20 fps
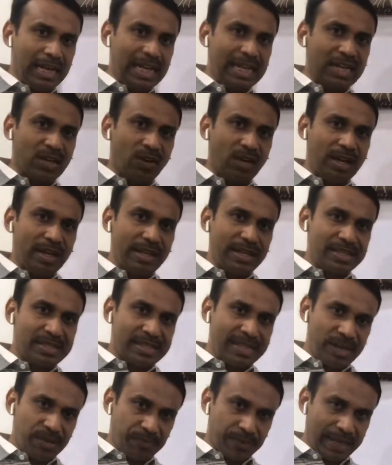equivalent
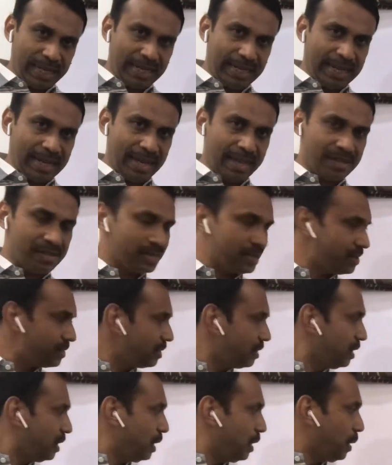is defined
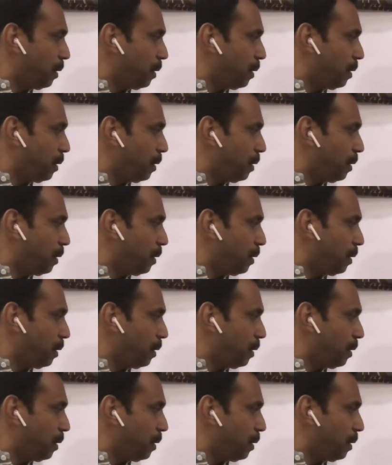as